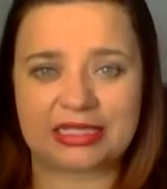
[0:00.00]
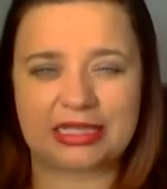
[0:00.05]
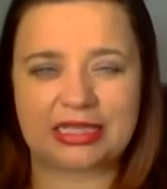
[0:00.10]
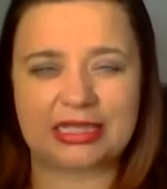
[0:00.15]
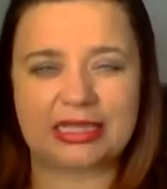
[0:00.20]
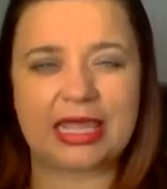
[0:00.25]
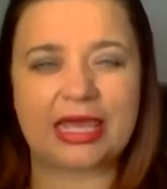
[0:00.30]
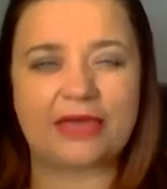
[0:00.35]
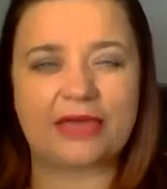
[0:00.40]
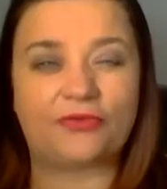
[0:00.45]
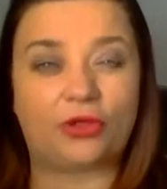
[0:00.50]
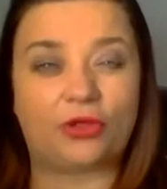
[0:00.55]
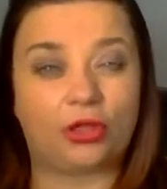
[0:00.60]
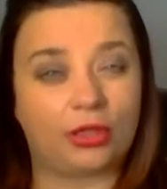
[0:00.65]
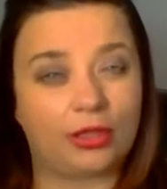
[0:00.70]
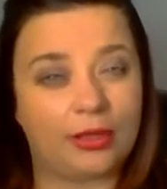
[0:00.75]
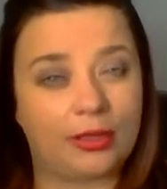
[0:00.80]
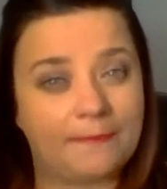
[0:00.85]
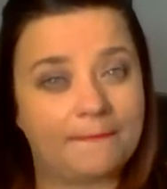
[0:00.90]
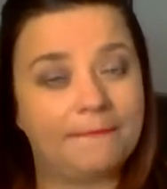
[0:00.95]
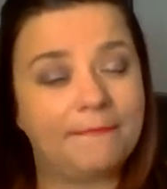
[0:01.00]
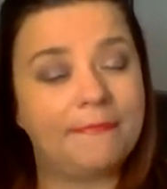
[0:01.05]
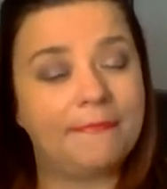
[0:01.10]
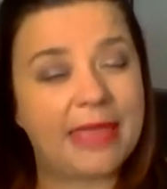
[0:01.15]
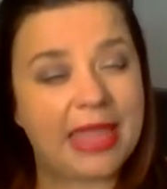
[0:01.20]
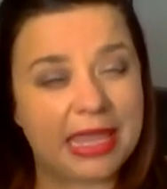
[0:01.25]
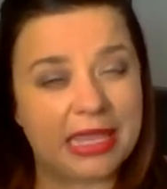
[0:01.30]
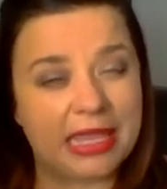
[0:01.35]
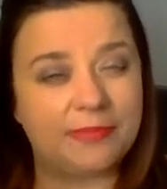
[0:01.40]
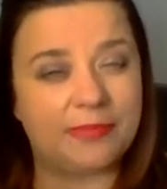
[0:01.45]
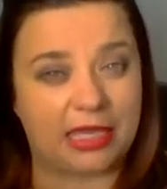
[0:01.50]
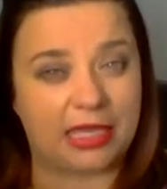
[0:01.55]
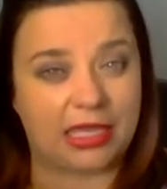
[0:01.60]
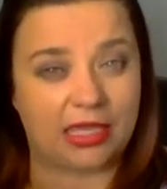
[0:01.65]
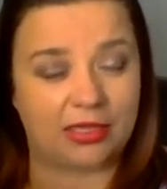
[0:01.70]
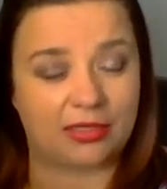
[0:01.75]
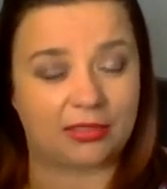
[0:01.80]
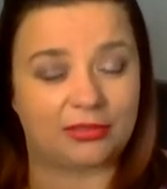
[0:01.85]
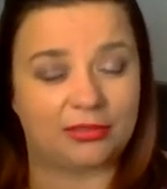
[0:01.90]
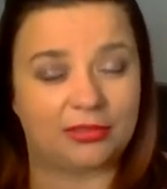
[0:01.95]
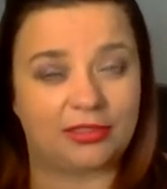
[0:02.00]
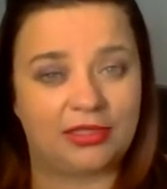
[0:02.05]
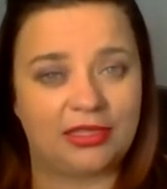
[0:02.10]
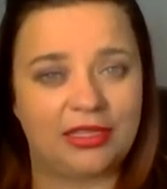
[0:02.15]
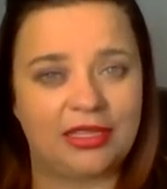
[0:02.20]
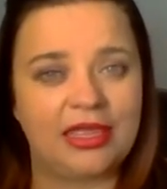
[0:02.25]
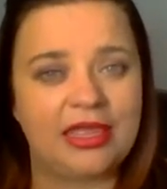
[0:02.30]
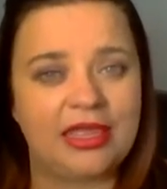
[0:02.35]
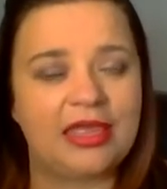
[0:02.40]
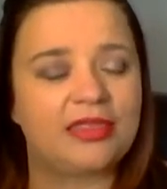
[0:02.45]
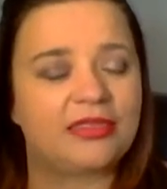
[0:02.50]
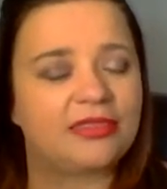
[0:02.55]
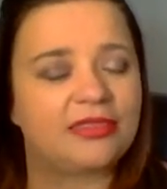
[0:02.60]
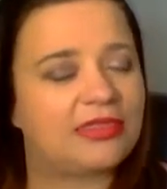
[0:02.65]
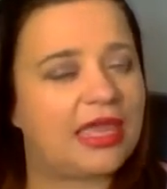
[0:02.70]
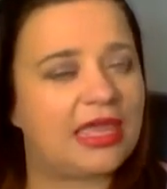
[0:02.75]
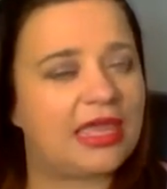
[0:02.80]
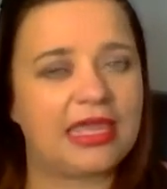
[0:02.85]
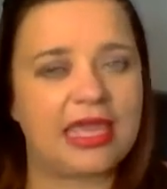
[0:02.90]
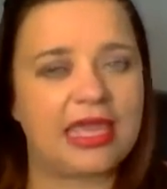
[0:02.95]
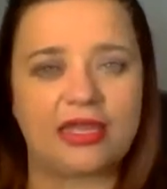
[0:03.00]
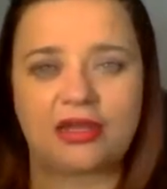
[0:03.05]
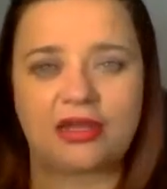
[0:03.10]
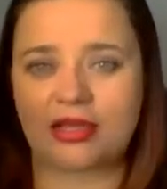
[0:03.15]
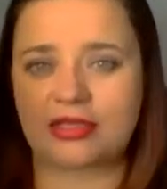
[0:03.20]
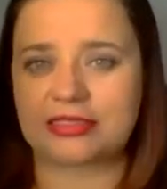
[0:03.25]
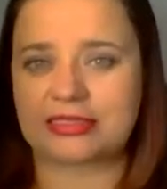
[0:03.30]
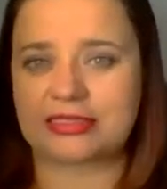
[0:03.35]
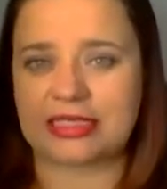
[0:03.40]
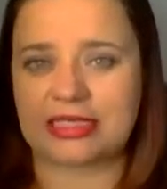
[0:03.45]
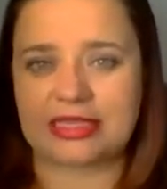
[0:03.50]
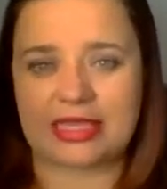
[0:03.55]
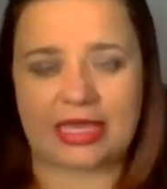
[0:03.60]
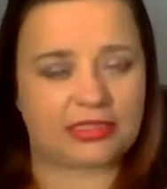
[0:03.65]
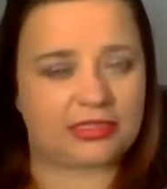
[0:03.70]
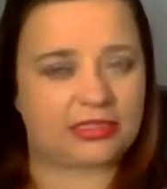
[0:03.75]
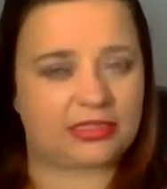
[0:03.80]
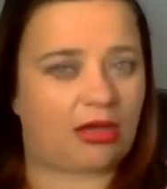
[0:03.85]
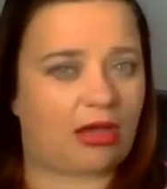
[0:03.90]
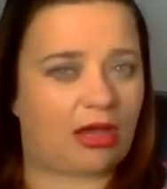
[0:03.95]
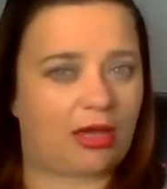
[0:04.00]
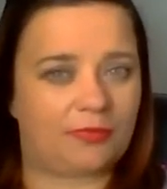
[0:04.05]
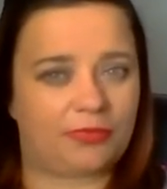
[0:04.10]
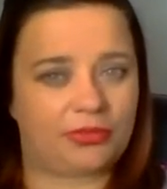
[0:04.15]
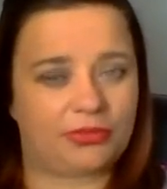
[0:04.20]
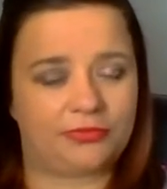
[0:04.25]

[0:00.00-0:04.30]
level, maybe. They cannot see that top.